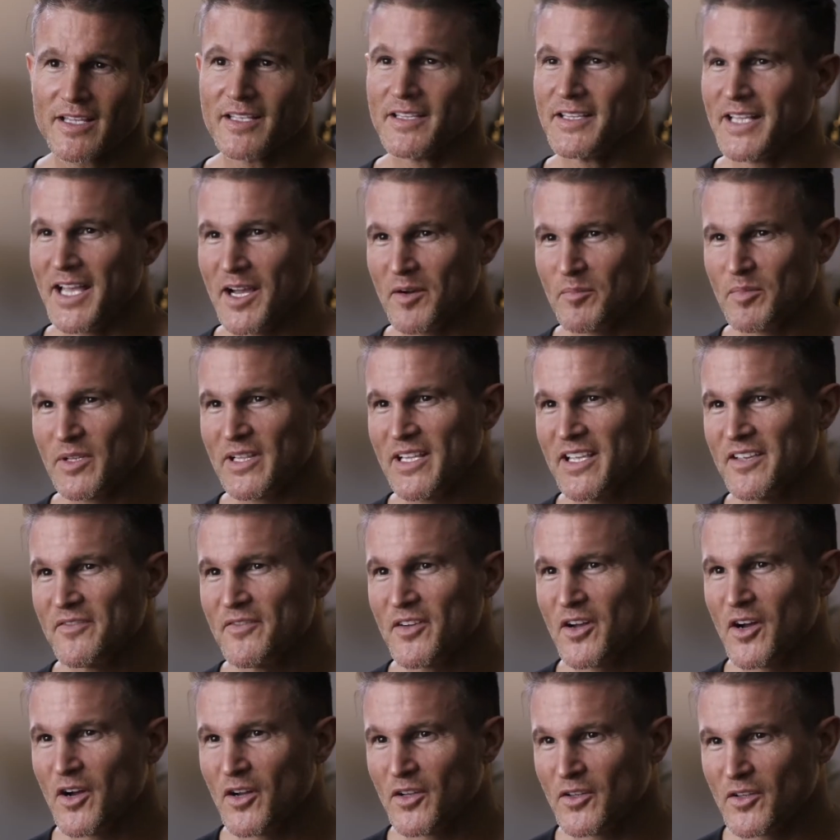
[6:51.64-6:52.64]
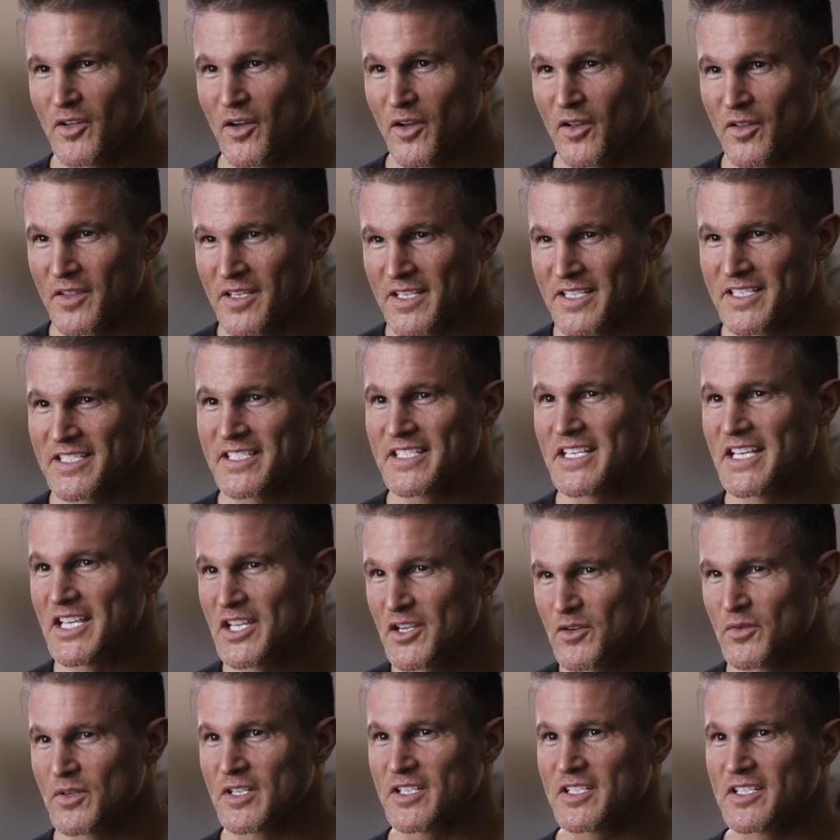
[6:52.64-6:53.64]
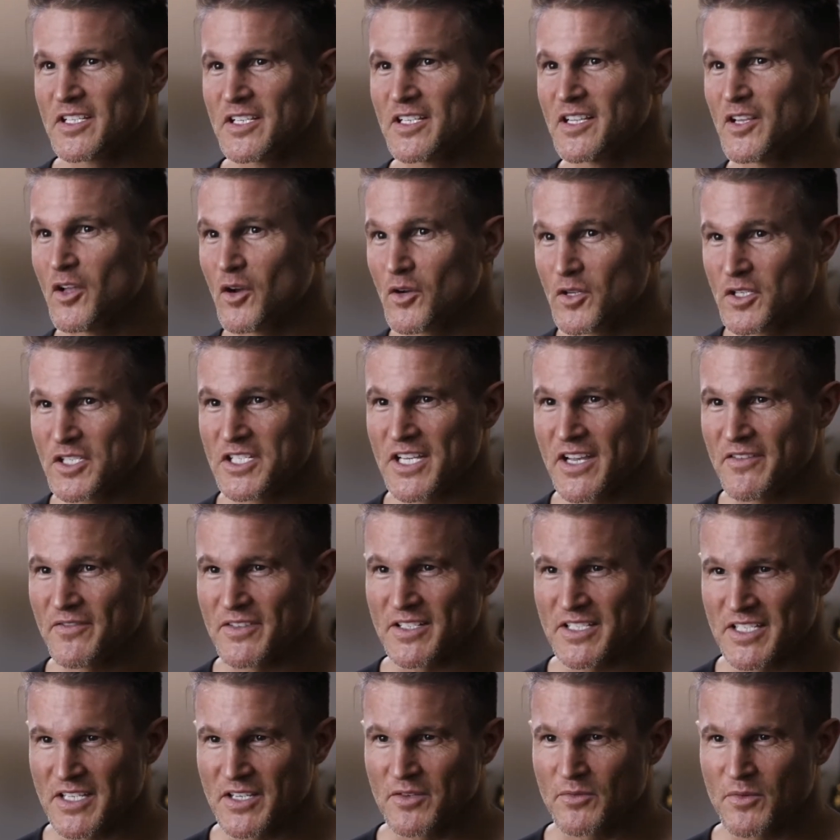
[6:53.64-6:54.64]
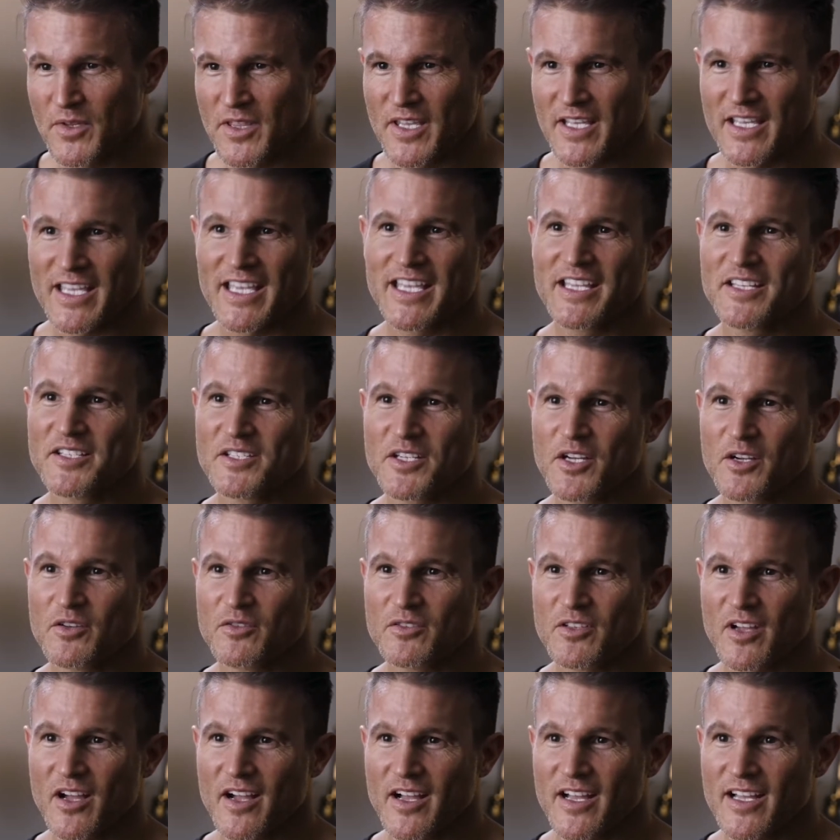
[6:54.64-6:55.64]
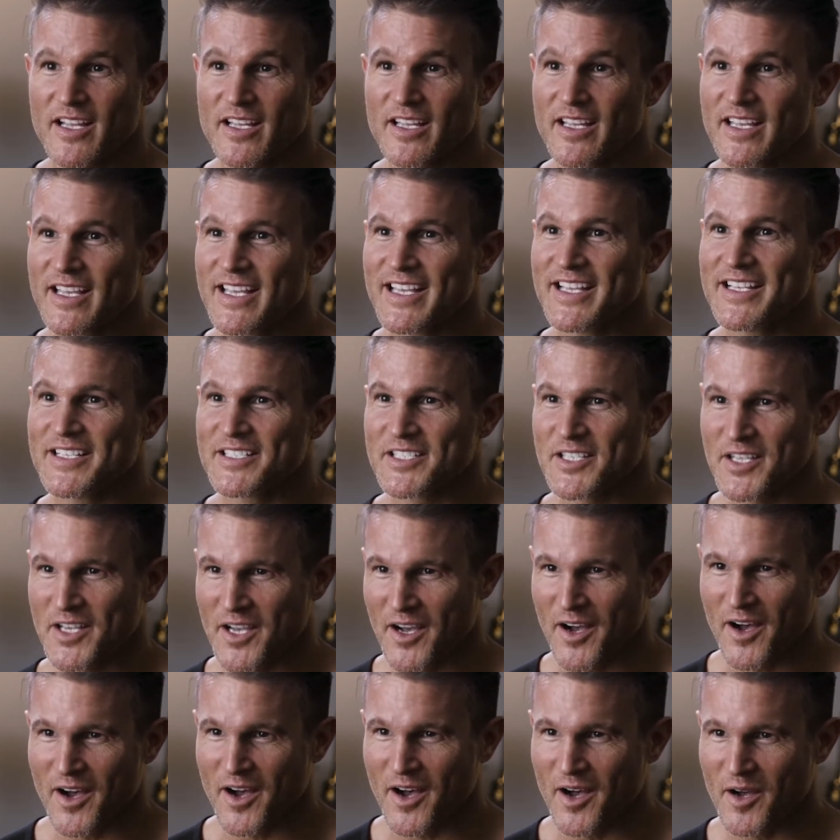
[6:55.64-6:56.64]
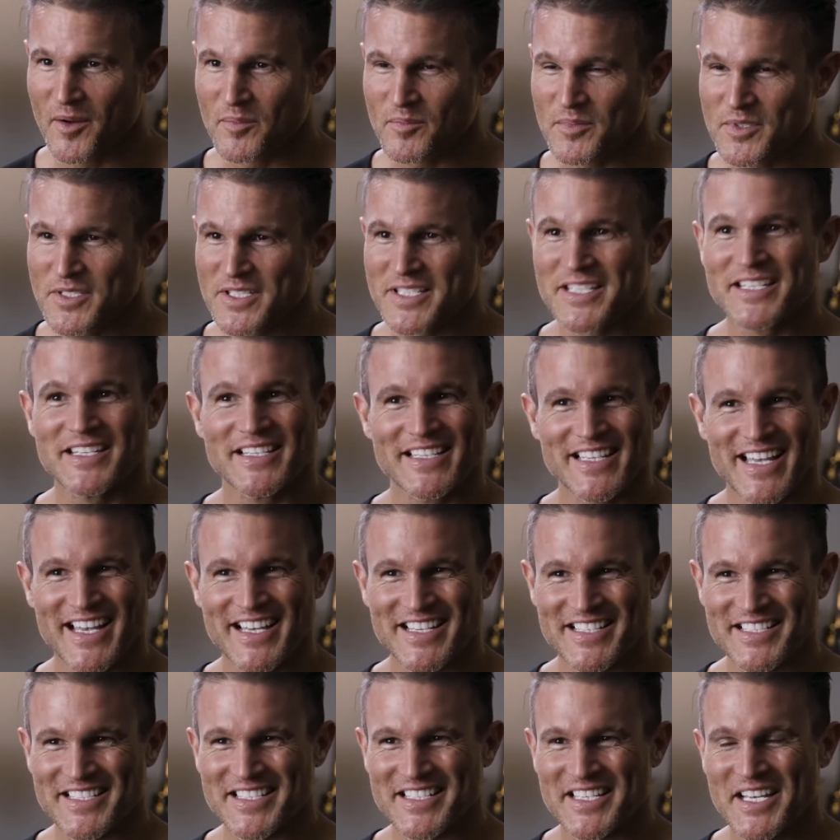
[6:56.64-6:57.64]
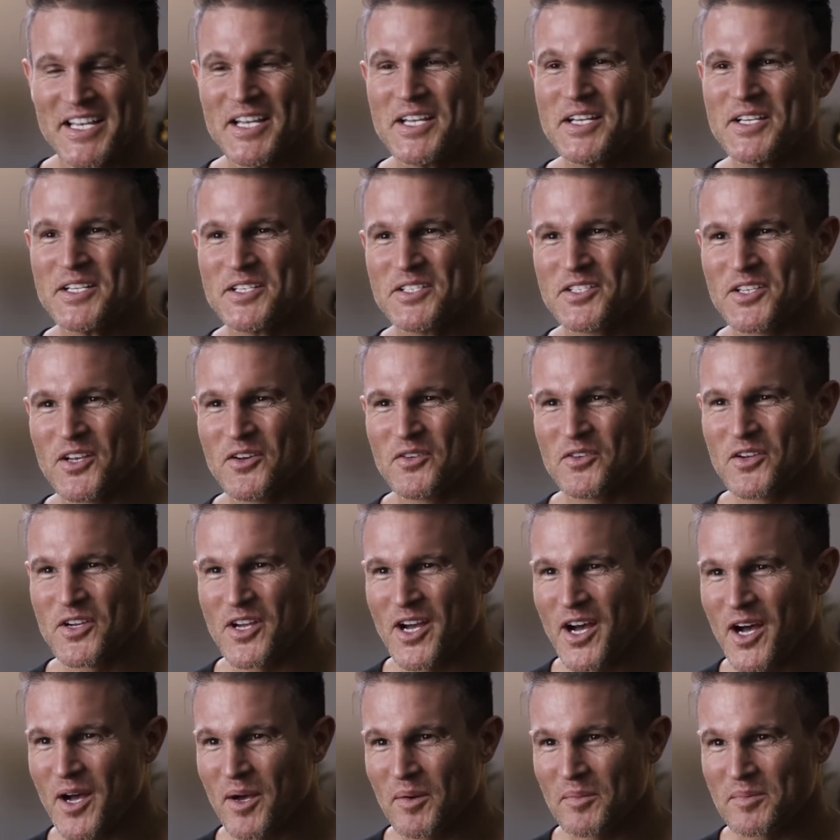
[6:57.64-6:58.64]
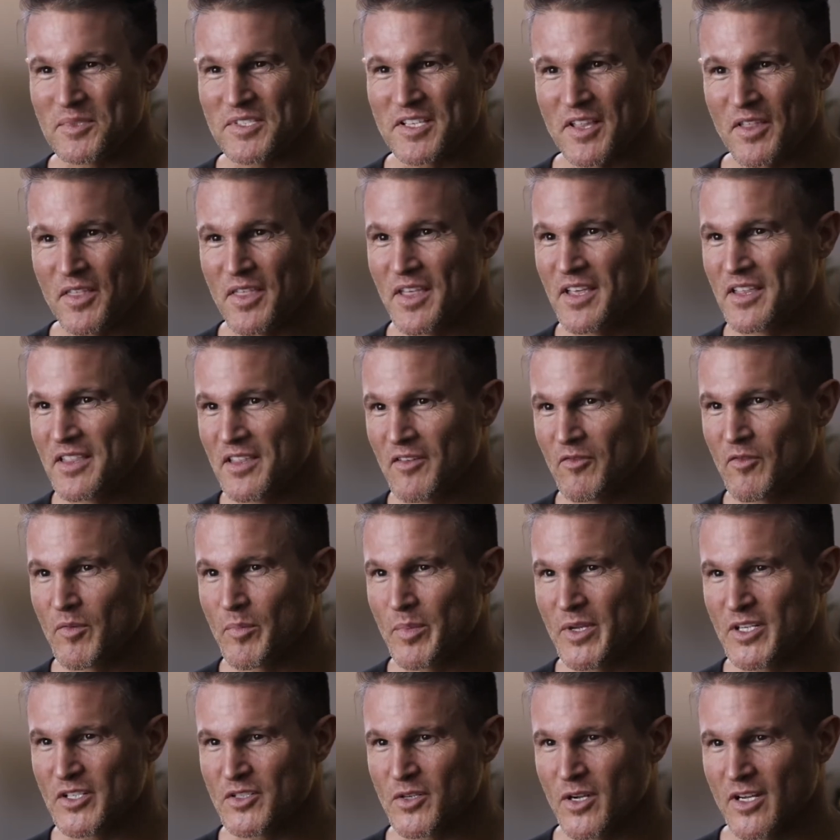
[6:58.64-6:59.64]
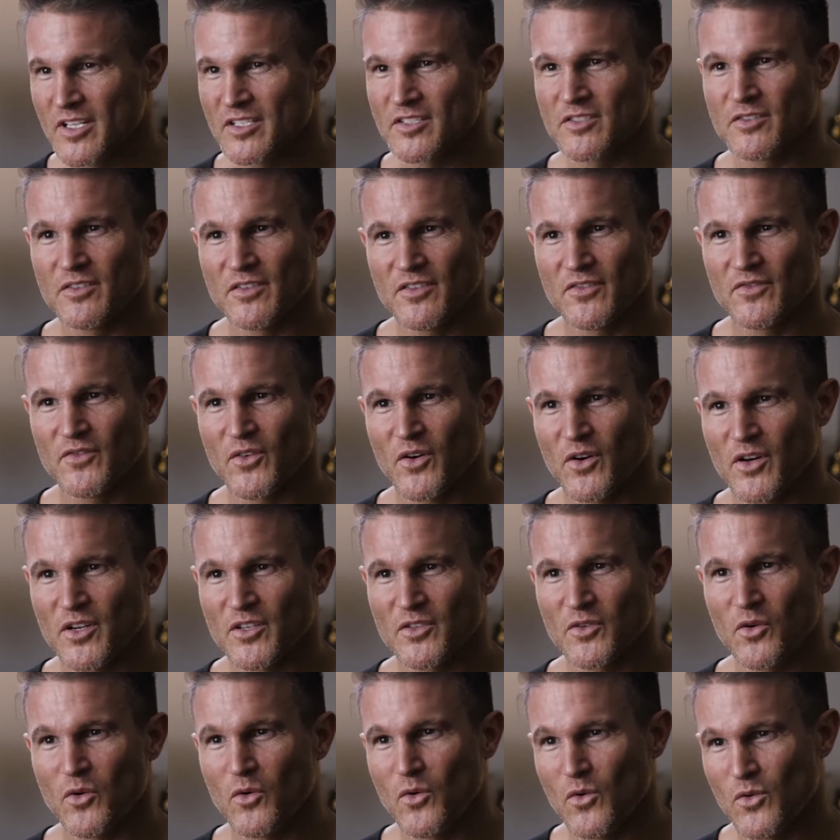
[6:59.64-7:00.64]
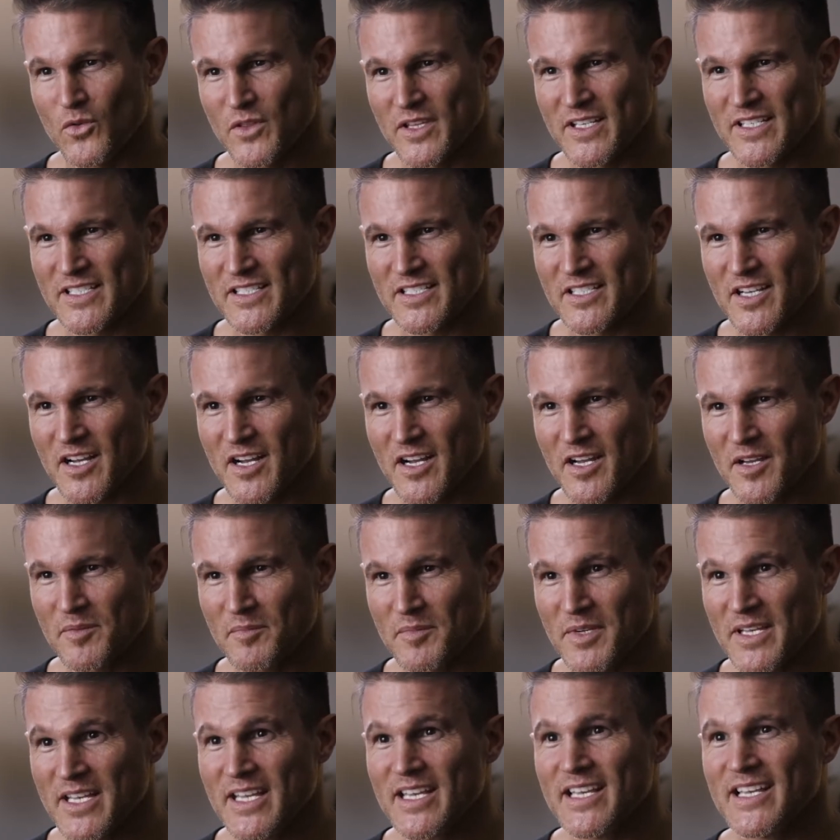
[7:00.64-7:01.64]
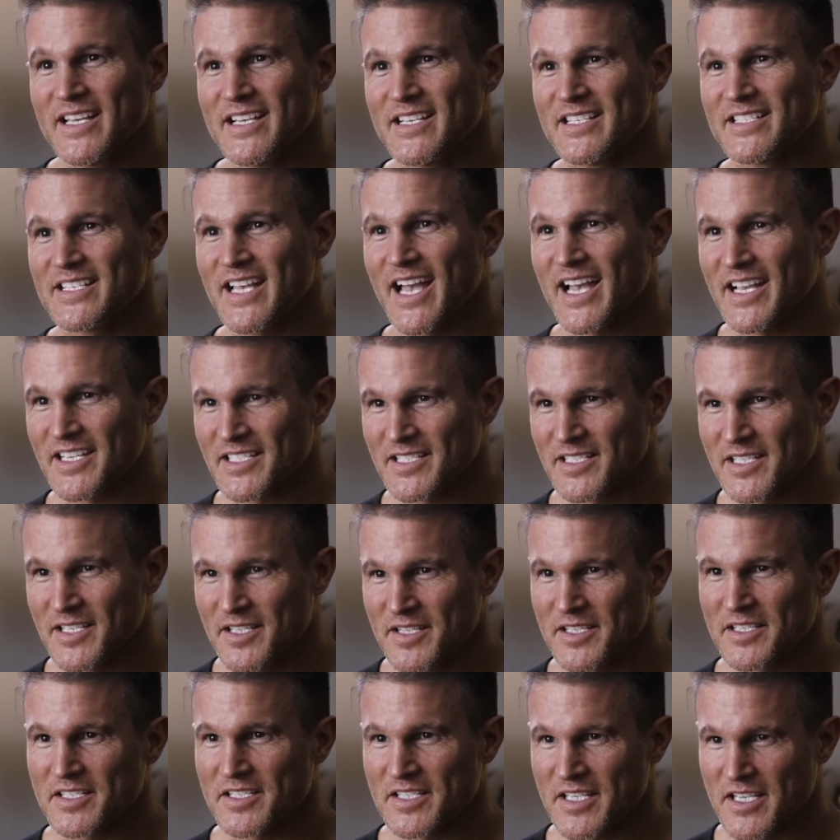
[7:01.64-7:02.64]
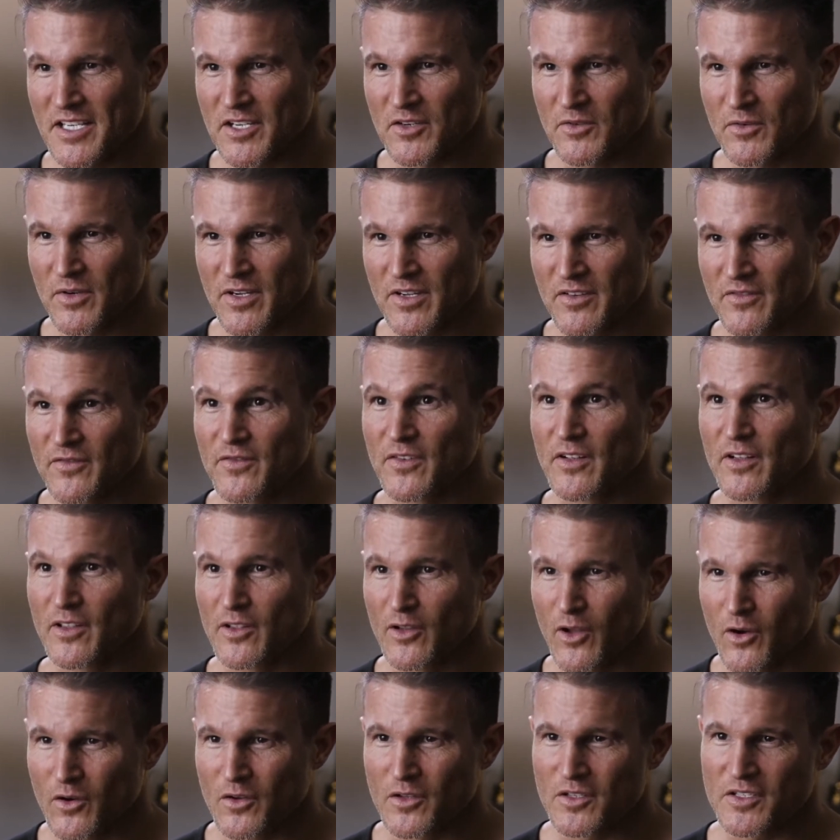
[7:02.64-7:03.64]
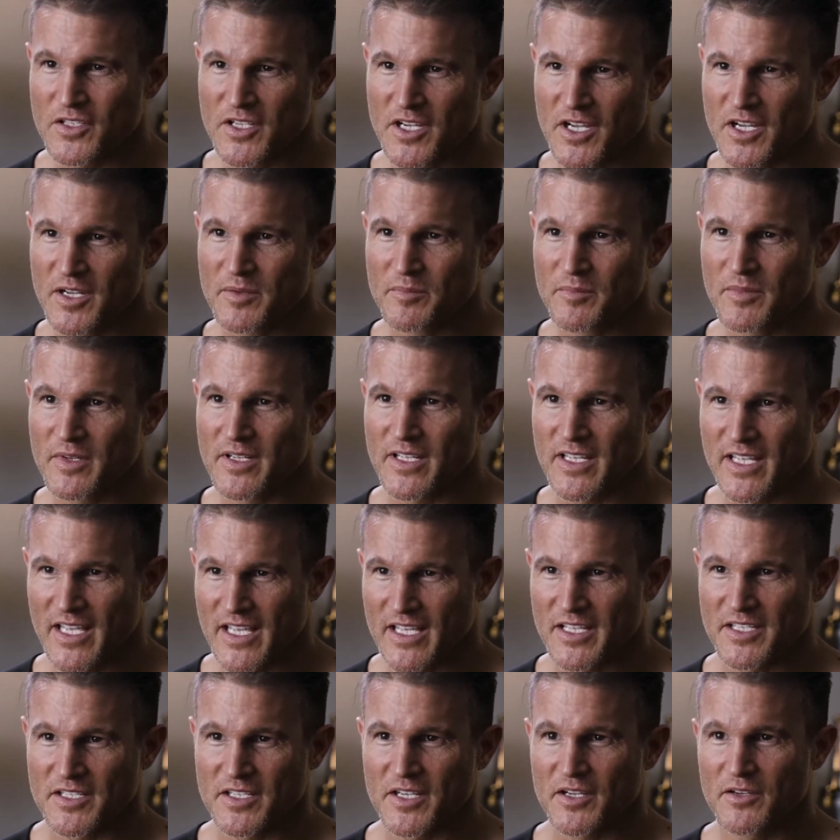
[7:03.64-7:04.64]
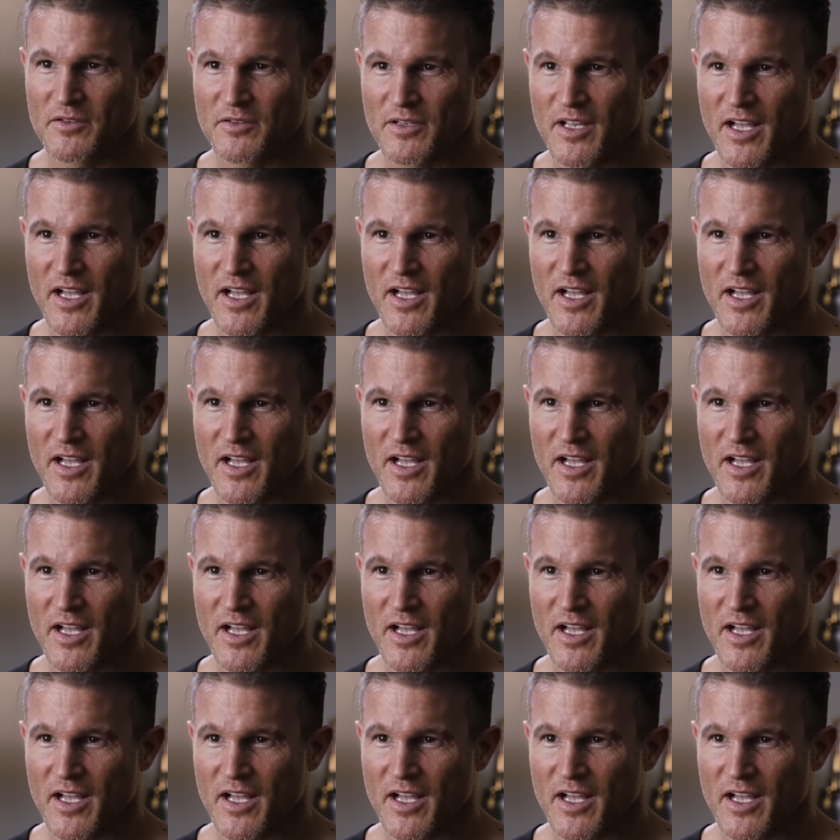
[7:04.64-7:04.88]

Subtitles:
Now, believe it or not, the secret to longevity with a keto diet is carbs. Yes, so carbs, the thing that we've been trying to avoid all this time, is actually the secret for long-term keto